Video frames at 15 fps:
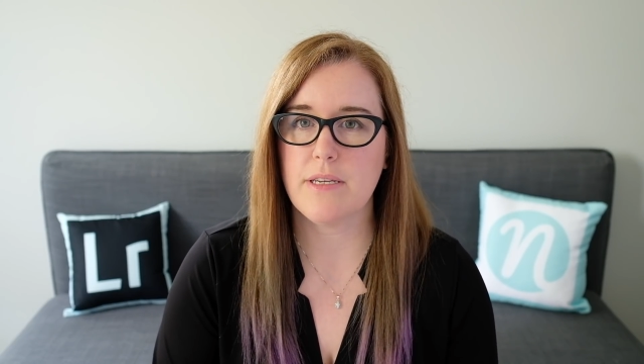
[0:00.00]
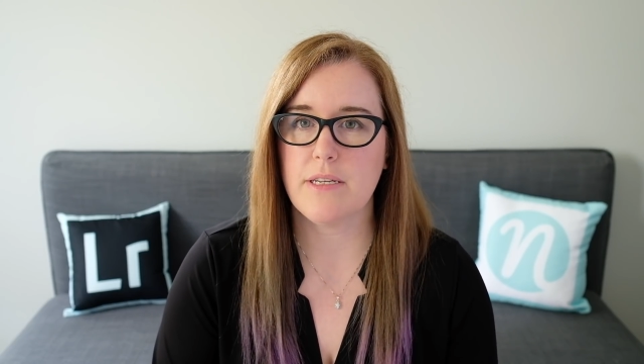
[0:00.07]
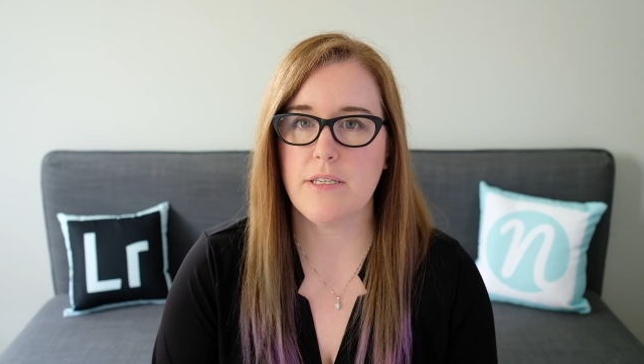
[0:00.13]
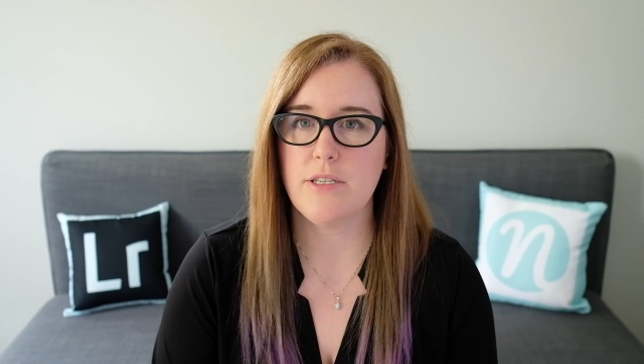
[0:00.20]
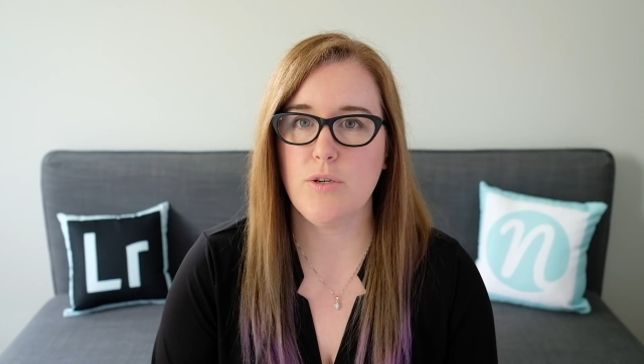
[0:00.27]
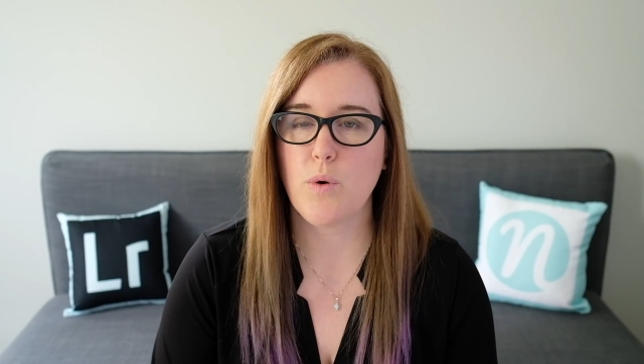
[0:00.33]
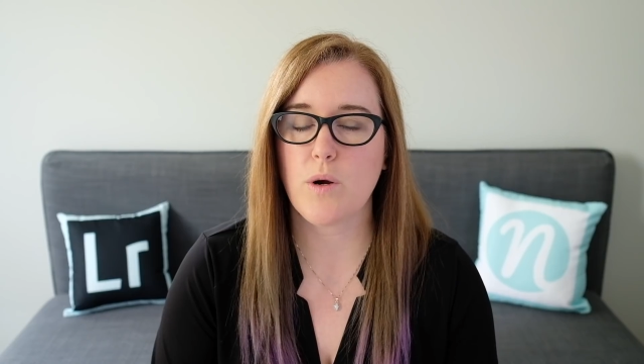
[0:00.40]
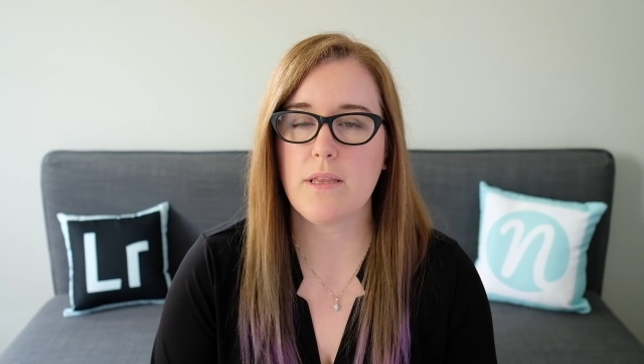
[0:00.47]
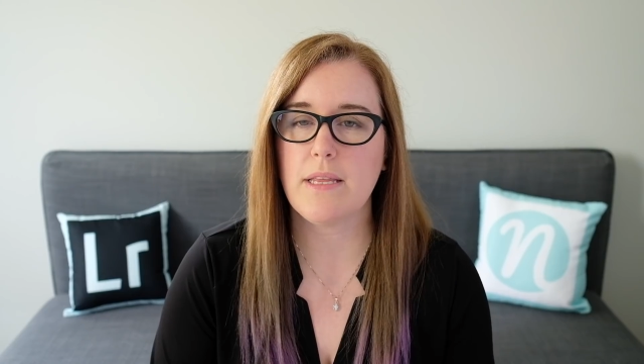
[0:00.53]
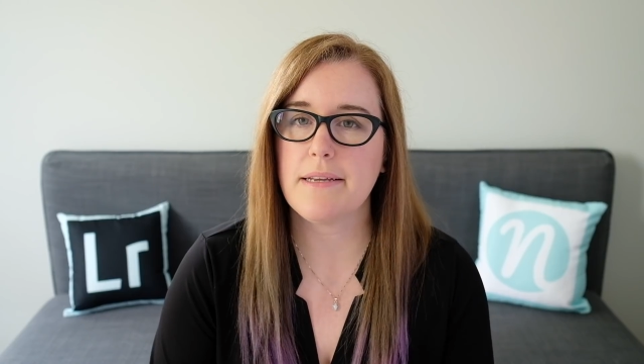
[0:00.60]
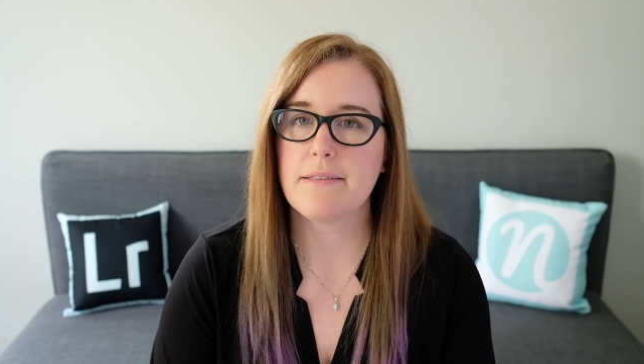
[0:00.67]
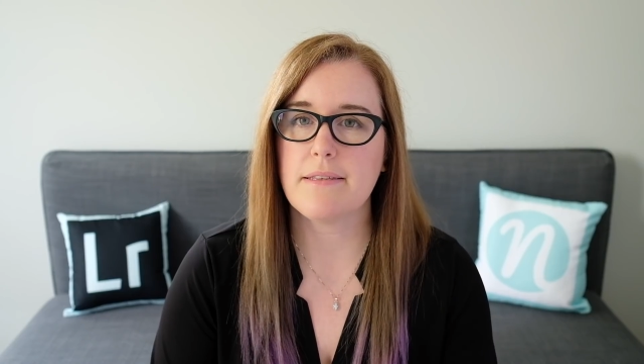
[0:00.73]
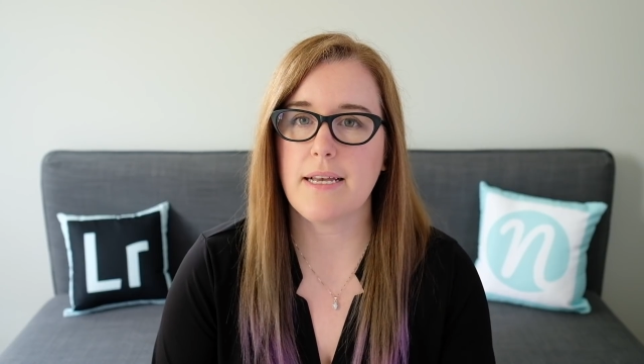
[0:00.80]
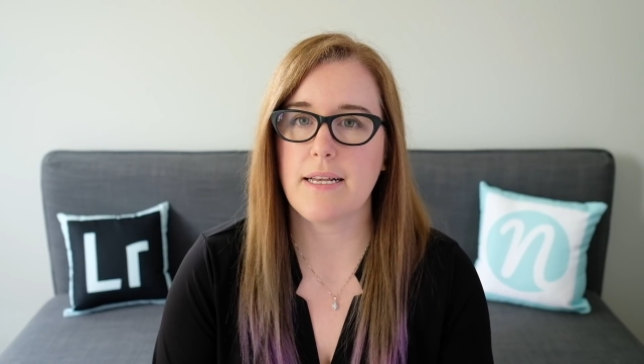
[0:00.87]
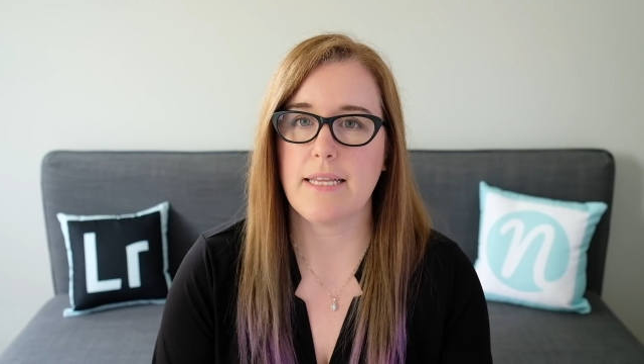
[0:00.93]
then you are
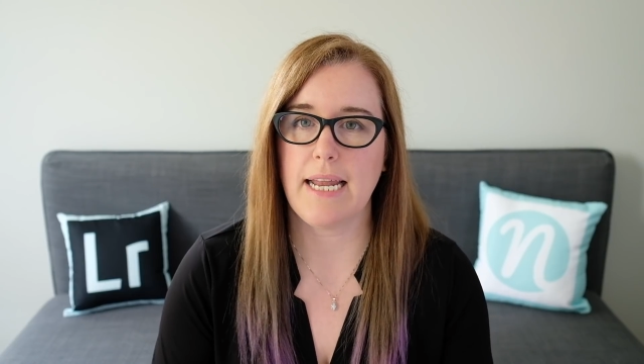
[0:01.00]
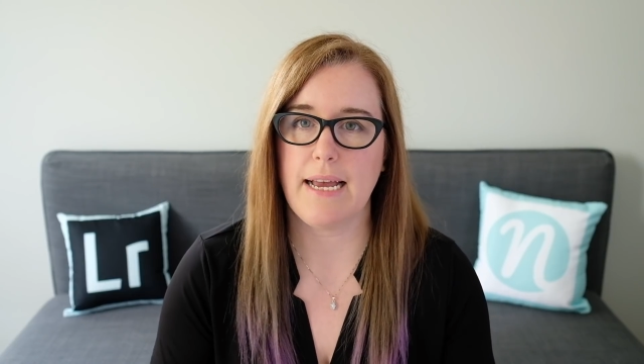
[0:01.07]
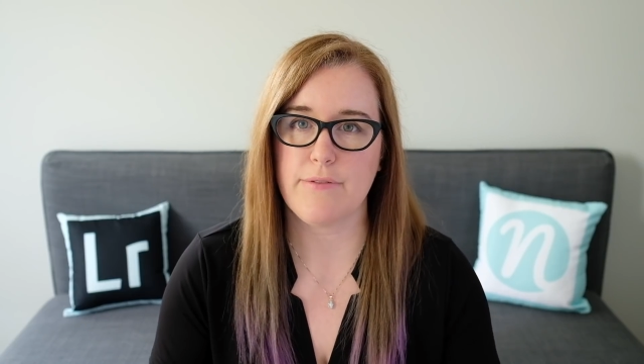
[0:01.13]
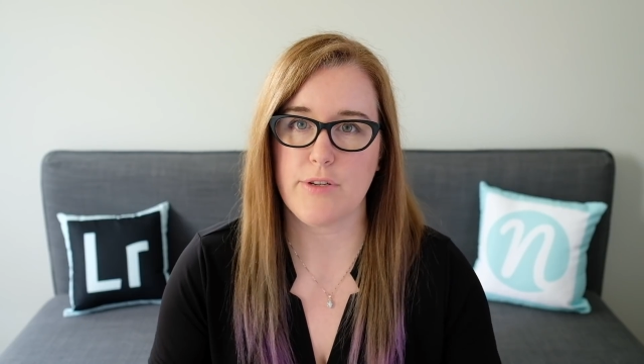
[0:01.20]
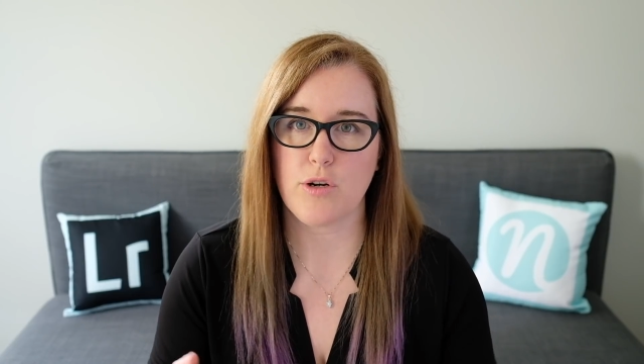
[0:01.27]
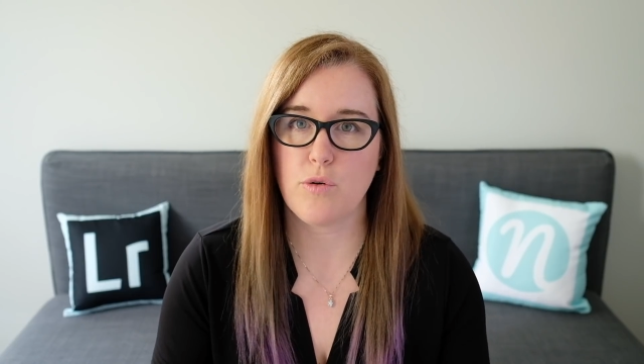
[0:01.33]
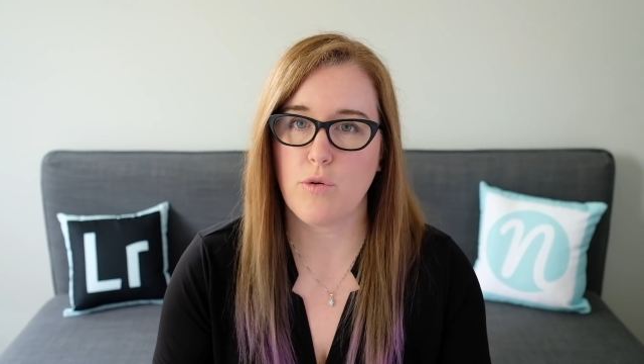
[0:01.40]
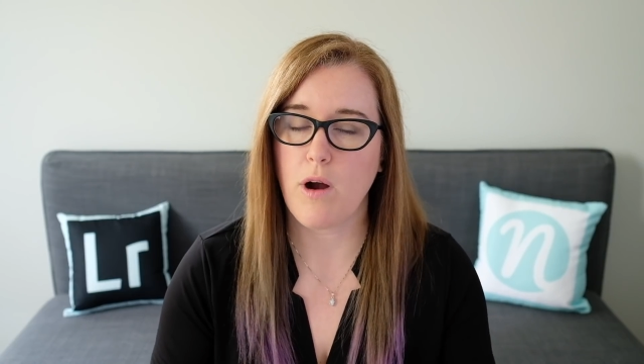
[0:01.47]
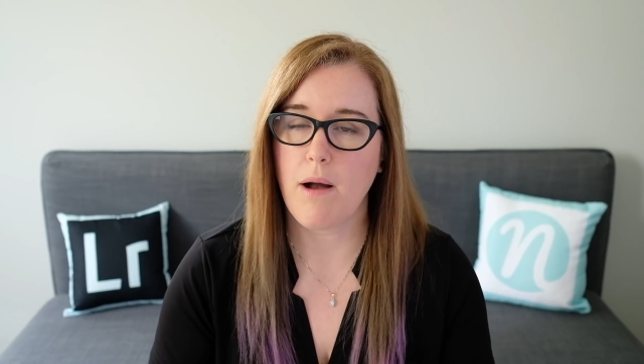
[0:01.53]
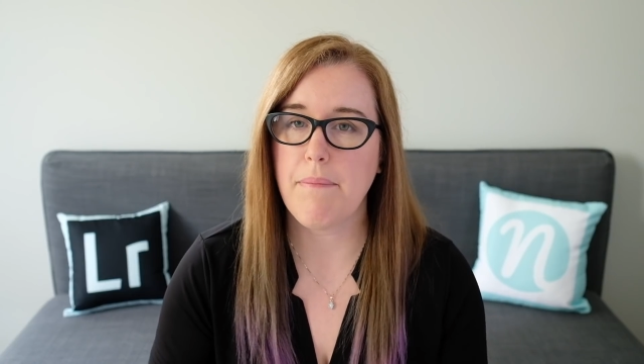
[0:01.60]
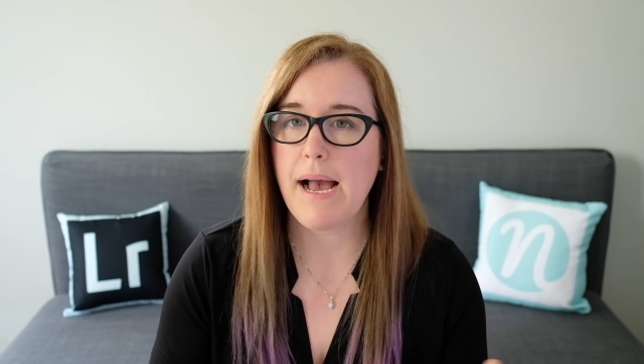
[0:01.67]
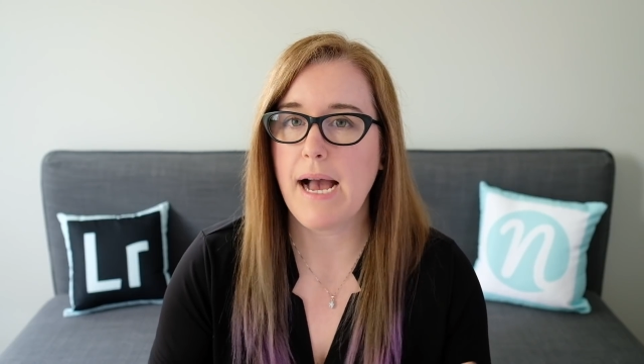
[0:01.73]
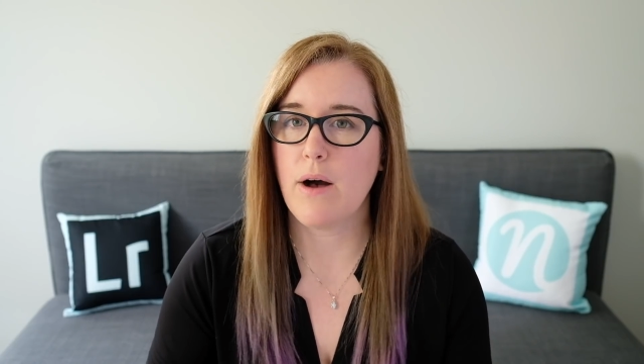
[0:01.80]
less likely to have to crop